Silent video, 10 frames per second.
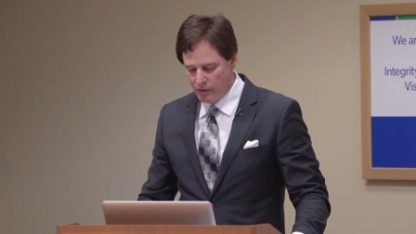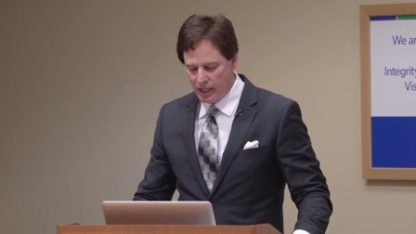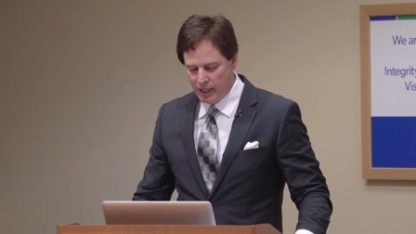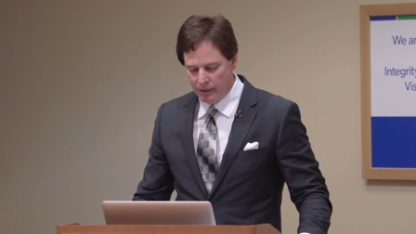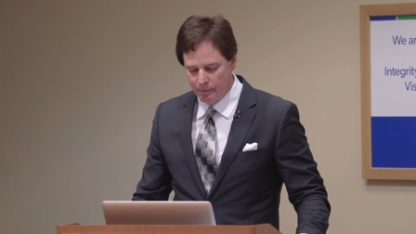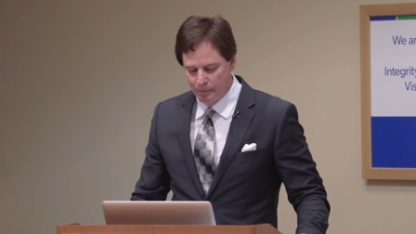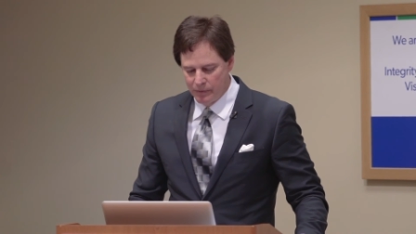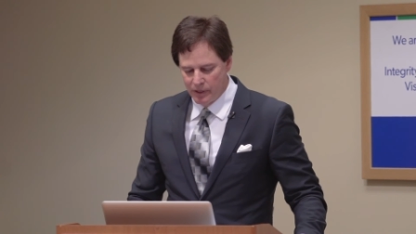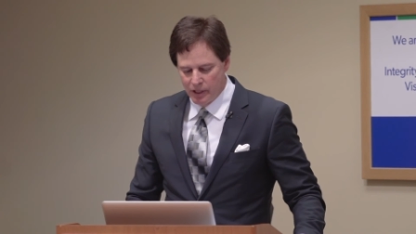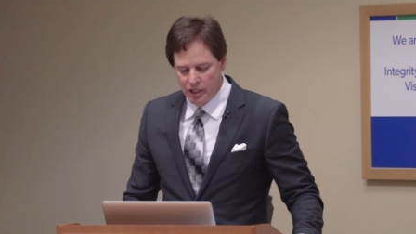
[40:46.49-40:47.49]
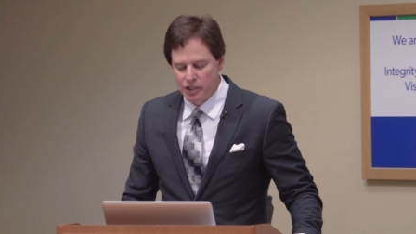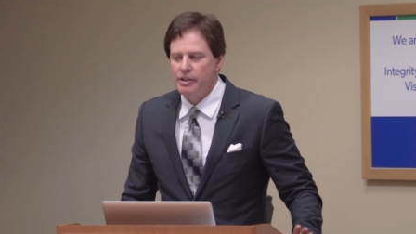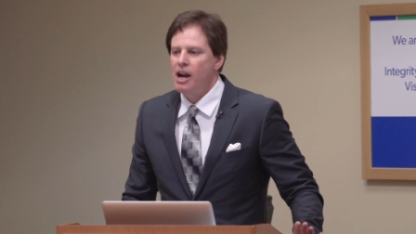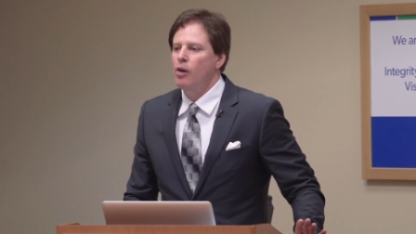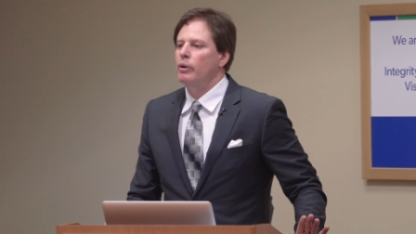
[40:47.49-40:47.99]
Okay,
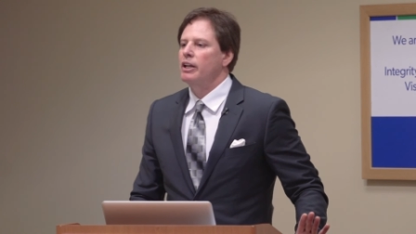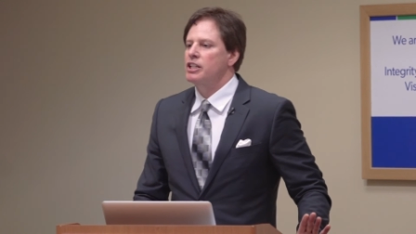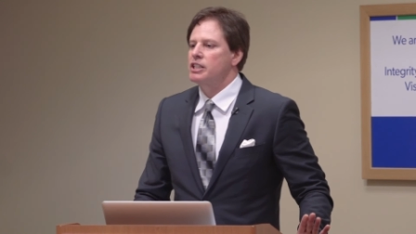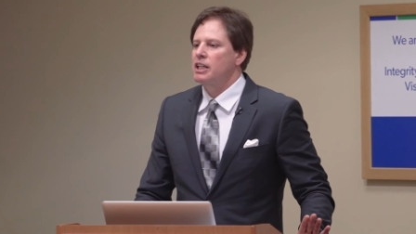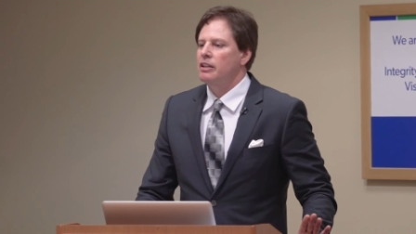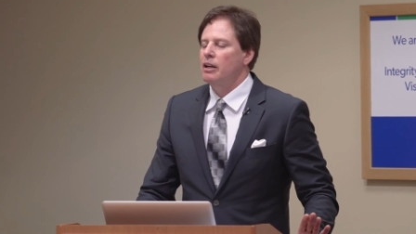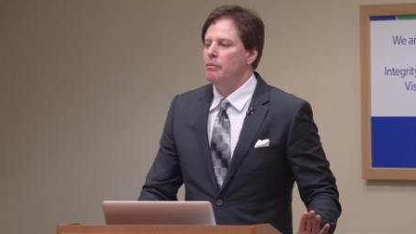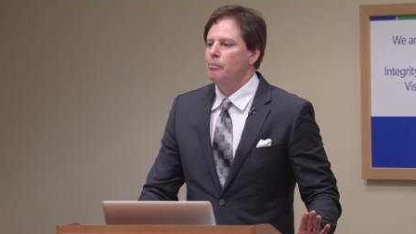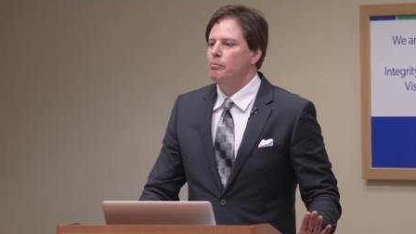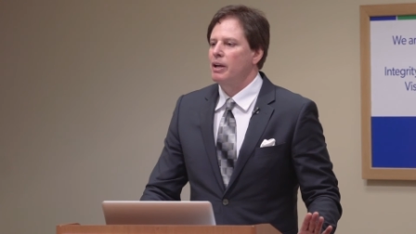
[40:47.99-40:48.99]
so now we're going to see that